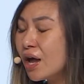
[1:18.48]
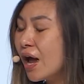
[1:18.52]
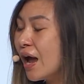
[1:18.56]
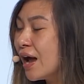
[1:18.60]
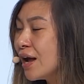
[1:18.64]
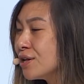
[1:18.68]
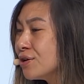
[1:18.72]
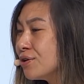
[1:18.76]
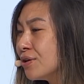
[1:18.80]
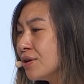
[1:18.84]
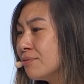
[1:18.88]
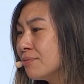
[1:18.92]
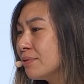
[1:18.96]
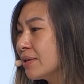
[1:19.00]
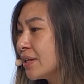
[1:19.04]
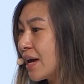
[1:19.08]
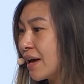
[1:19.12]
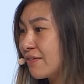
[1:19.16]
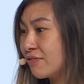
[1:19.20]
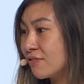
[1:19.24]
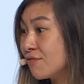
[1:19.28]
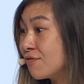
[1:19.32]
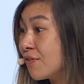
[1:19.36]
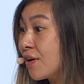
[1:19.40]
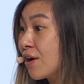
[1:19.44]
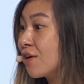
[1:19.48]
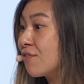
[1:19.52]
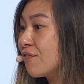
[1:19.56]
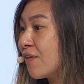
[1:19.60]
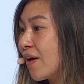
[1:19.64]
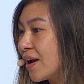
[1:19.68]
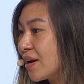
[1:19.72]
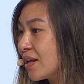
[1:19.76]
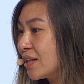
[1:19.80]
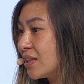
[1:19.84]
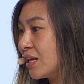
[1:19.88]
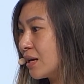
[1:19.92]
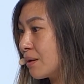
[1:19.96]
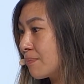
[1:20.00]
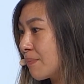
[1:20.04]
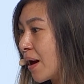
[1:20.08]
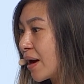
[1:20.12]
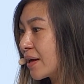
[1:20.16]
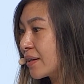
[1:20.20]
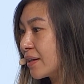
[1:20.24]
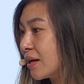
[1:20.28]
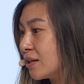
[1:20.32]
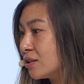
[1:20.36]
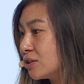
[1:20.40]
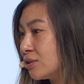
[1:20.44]
And you didn't really have to verify anything
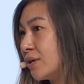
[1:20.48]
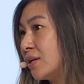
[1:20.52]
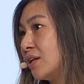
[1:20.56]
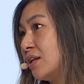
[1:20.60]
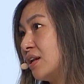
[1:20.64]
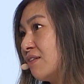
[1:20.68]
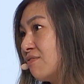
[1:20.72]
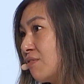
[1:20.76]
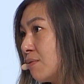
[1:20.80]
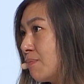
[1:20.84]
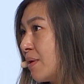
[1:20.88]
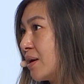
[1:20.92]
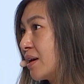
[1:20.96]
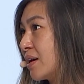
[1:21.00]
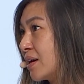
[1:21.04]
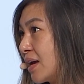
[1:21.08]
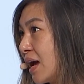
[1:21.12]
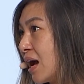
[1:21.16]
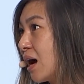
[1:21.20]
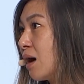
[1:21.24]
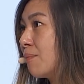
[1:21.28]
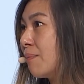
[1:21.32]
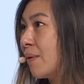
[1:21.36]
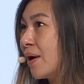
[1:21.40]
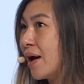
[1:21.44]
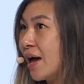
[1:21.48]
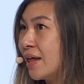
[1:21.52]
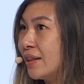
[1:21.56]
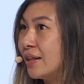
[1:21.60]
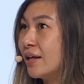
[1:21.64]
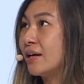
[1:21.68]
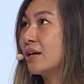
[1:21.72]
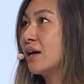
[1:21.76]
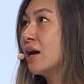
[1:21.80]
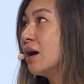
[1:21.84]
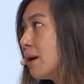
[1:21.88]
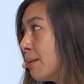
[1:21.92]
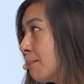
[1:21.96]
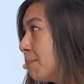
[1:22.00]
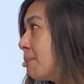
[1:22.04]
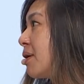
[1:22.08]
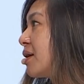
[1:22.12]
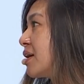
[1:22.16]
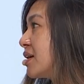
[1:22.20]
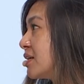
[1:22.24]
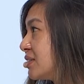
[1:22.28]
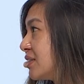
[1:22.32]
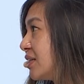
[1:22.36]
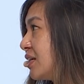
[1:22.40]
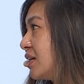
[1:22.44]
back then, so I didn't have a bank account, but I had like
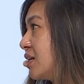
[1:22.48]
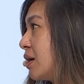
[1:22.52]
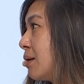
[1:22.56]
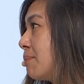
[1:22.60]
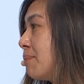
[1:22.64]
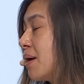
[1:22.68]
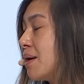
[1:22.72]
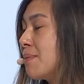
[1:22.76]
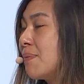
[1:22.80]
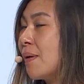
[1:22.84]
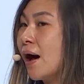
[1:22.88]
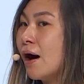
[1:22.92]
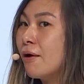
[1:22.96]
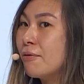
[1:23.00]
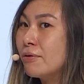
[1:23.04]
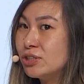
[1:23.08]
money sitting on PayPal,